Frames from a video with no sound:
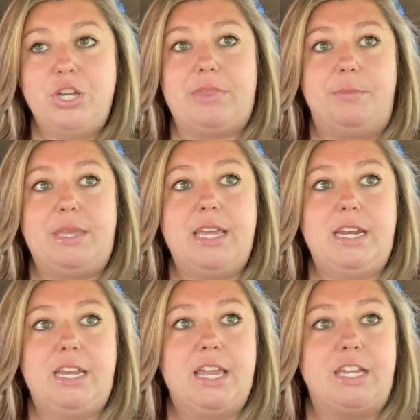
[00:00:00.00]
At the
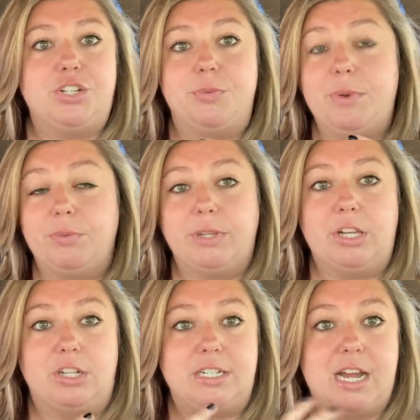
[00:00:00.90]
beginning, it took me a really
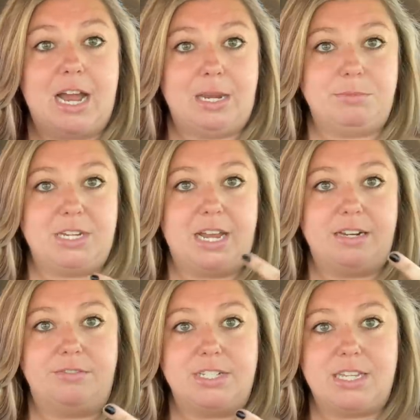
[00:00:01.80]
long time to
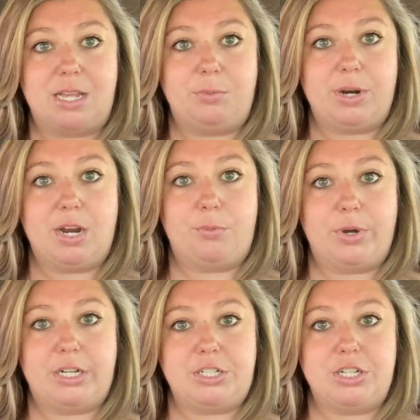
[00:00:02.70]
kind of decide where I
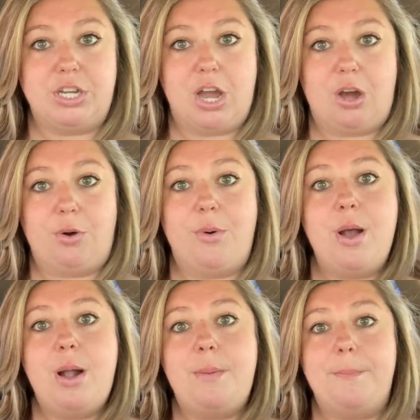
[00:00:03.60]
wanted to go,
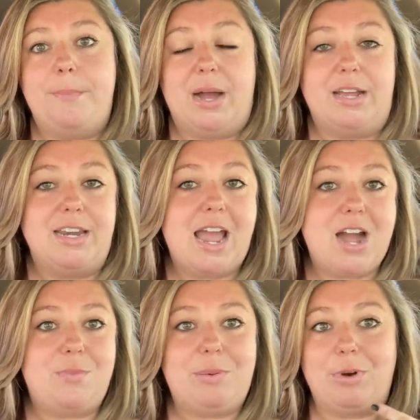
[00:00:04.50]
but
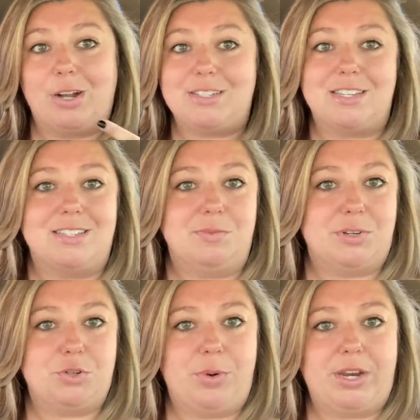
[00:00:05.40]
now my process is
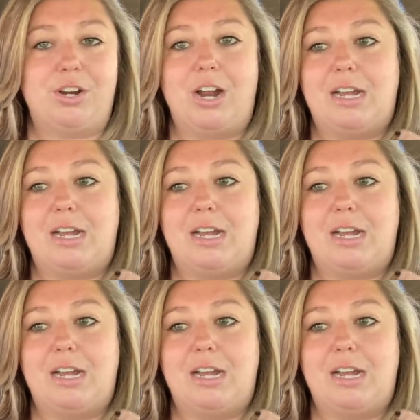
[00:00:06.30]
much quicker.